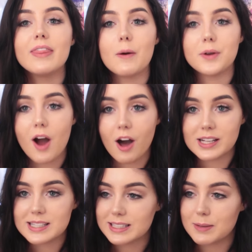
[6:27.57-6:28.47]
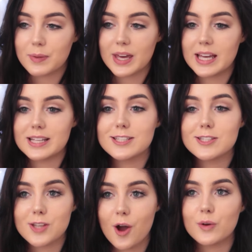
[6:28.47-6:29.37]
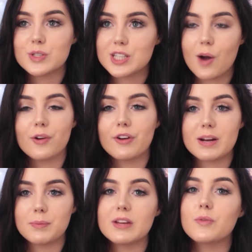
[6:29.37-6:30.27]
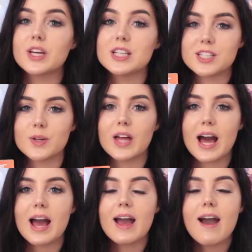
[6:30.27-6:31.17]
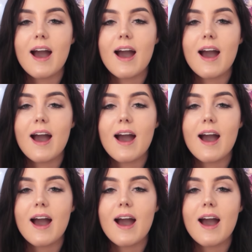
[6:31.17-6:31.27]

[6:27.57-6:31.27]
That would honestly be so, so incredible if we could do that.